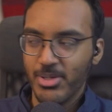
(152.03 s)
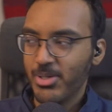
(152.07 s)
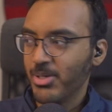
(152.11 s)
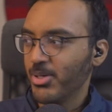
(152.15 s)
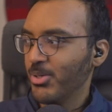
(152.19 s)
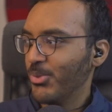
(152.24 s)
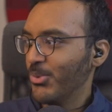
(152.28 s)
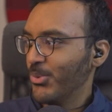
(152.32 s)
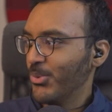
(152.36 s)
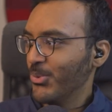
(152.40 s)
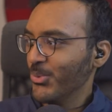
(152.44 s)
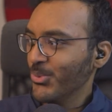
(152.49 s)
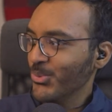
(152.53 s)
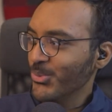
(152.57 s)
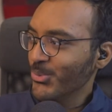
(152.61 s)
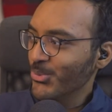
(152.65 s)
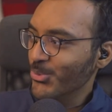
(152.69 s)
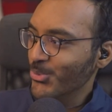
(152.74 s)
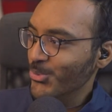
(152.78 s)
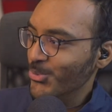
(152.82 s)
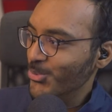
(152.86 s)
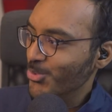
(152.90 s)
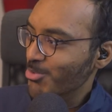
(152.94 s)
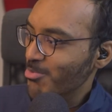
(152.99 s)

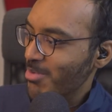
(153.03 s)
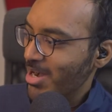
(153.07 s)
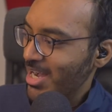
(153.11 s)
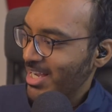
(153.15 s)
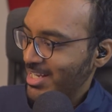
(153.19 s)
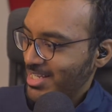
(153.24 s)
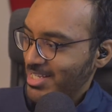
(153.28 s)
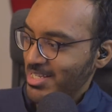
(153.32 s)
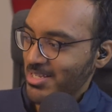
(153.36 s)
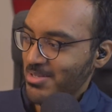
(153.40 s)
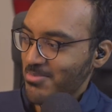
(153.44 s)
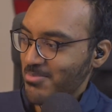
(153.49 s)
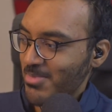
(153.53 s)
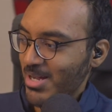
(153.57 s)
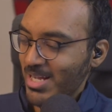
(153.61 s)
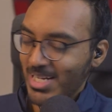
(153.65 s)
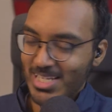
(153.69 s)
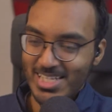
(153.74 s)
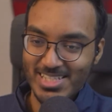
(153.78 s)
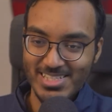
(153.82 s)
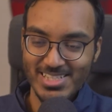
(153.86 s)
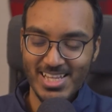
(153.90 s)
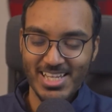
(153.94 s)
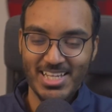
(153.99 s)
Ooh, Maki.
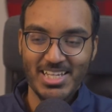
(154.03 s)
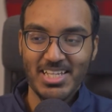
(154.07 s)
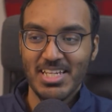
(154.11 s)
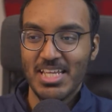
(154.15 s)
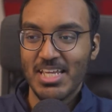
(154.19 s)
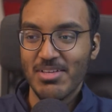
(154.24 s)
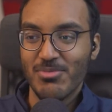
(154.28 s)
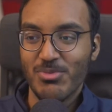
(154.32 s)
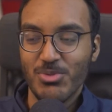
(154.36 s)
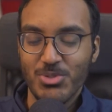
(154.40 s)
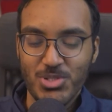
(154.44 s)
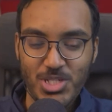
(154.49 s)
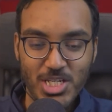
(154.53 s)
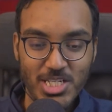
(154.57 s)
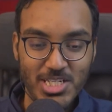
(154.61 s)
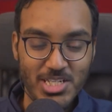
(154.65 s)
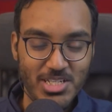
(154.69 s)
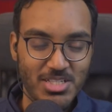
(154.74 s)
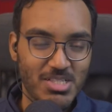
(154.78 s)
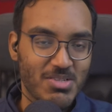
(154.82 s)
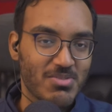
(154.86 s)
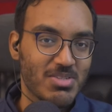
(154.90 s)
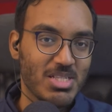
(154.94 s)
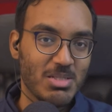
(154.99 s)
Maki's like an evil genius
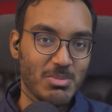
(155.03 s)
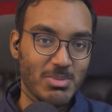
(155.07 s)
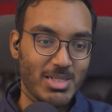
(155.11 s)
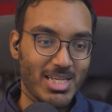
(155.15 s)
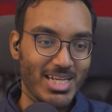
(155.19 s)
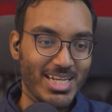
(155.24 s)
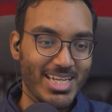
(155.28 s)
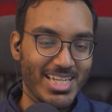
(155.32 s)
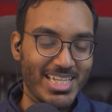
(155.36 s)
of some kind.